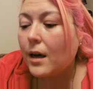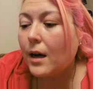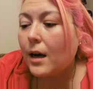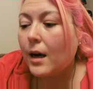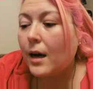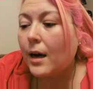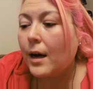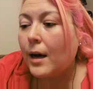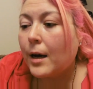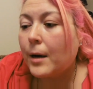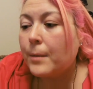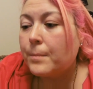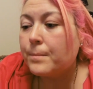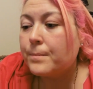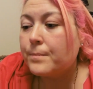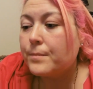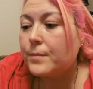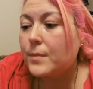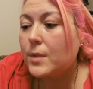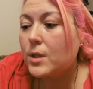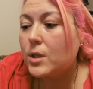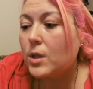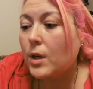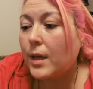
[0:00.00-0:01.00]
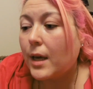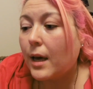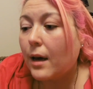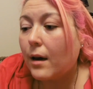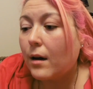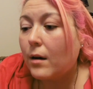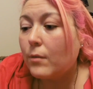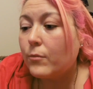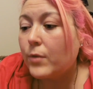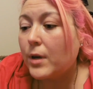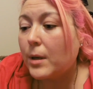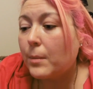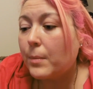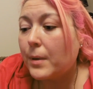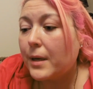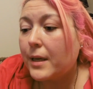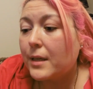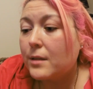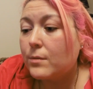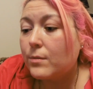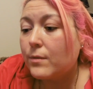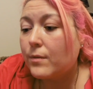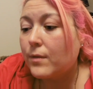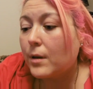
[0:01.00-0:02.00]
Um, so yeah, I'm really
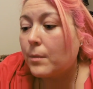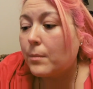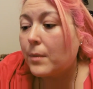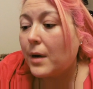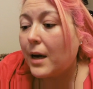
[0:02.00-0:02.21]
pleased with them.